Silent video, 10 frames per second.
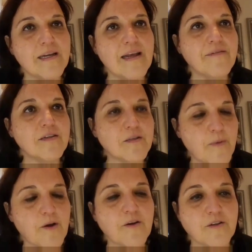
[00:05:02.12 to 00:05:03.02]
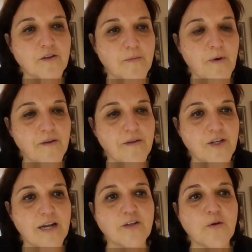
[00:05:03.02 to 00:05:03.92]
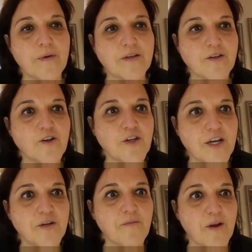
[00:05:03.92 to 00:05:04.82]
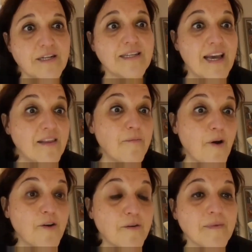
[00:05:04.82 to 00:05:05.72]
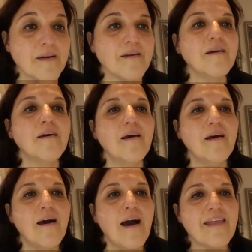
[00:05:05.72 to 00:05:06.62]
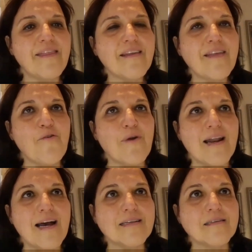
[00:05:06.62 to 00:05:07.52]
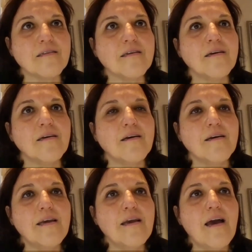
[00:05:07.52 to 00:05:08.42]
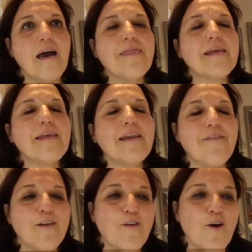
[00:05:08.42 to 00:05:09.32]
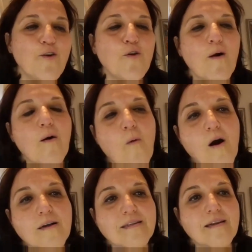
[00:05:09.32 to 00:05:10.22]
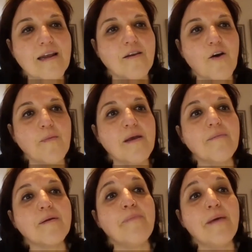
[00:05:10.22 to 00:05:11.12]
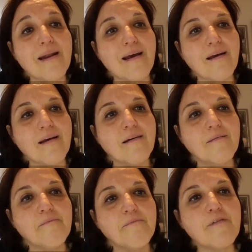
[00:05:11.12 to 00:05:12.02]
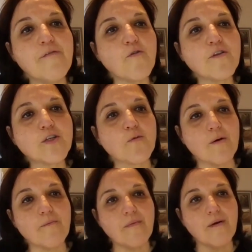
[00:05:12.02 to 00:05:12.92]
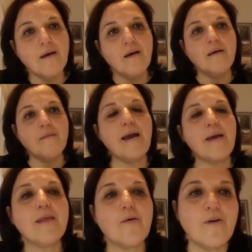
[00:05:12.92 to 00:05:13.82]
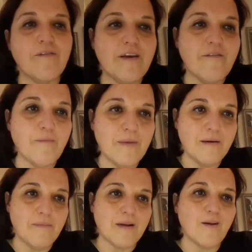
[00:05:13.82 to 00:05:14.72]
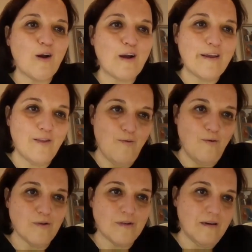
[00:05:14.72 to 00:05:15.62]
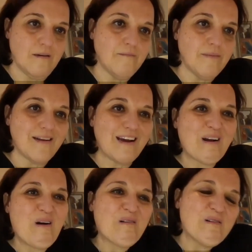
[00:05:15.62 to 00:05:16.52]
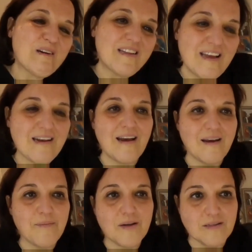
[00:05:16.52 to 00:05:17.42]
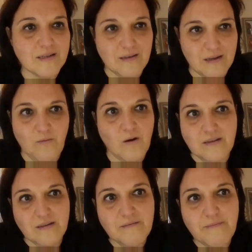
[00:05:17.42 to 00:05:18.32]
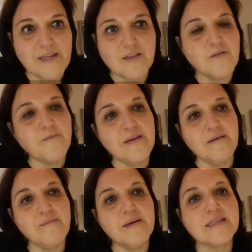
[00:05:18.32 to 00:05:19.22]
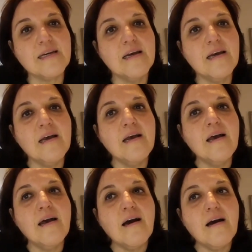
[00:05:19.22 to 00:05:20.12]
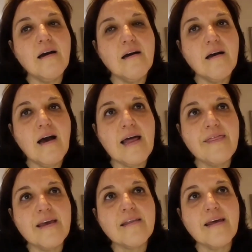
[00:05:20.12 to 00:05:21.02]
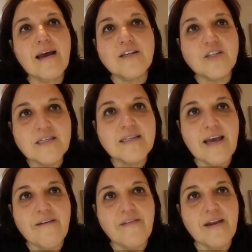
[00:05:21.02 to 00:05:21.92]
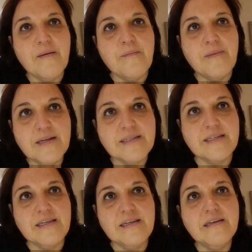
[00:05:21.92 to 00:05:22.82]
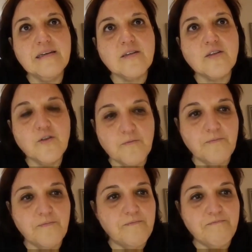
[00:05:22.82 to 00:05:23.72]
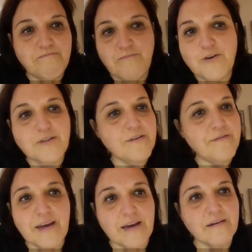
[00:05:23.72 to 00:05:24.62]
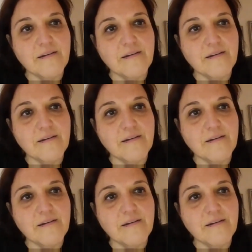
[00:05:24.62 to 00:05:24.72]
having spoken to both the Channel Swimming Association monitor and the boatman, I think they realized, I think that if they'd known who I was and had known me a bit better before the swim, maybe they would have given me a bit longer in the water. But I can't look at that now because it, it wasn't meant to be. But I think that I just have that ability to persevere.